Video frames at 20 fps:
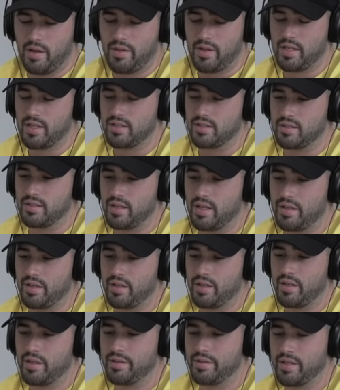I think it's nut
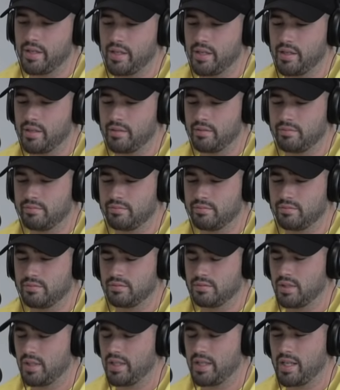on. Uh,
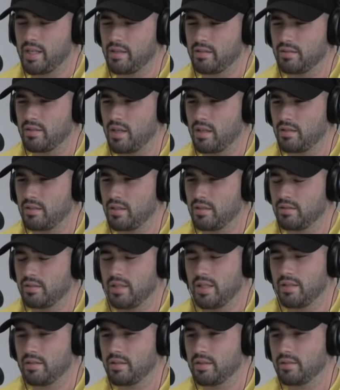yeah, nut on the. I don't